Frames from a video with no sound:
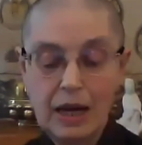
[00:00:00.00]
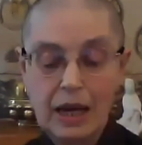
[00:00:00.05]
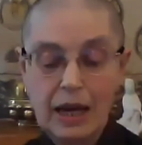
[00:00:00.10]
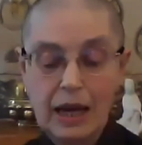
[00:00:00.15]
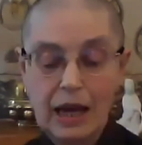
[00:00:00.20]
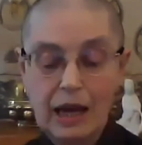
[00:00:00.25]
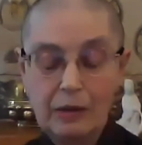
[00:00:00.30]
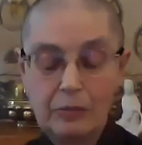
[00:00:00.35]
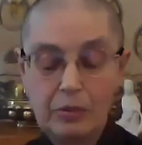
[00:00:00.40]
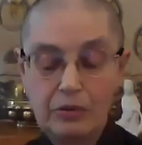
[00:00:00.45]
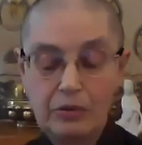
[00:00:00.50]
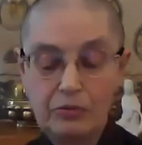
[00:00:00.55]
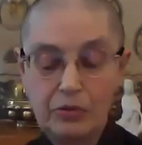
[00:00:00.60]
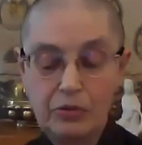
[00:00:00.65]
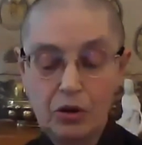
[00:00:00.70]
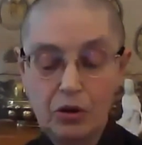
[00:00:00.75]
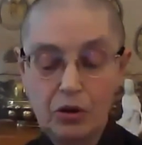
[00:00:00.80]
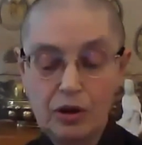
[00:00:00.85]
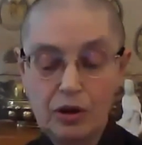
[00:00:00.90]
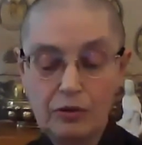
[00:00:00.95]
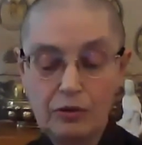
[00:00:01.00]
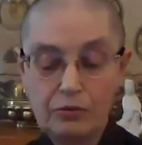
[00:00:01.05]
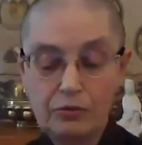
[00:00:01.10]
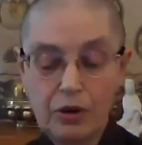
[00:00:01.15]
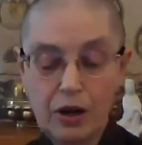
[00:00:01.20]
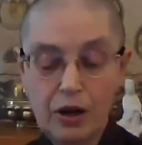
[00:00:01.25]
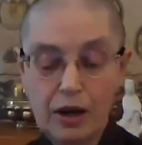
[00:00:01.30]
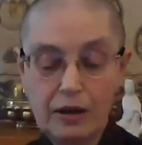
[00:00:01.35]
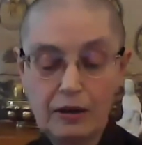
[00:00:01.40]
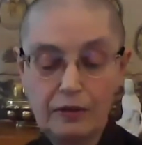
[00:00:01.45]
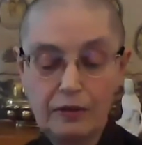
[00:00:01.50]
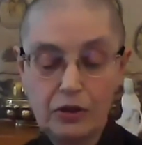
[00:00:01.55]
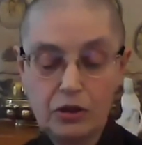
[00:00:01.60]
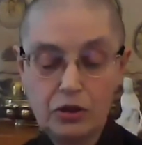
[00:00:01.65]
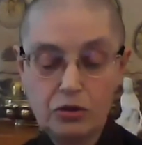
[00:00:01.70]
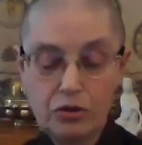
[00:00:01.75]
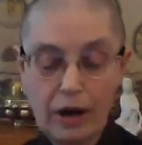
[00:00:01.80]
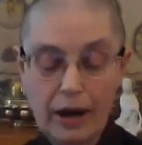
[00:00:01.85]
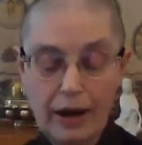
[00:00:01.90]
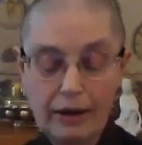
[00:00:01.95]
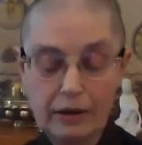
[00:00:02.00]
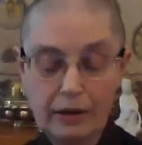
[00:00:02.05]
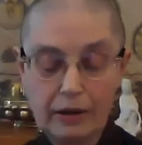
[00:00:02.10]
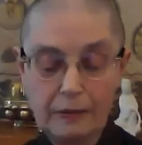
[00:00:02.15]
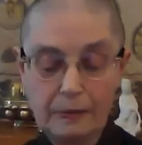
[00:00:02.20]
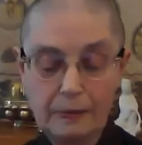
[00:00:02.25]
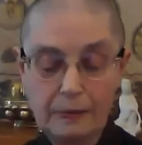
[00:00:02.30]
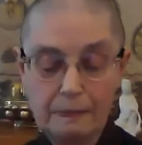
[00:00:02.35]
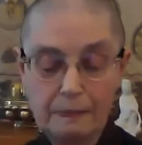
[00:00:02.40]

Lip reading: had been very afraid of the dragon.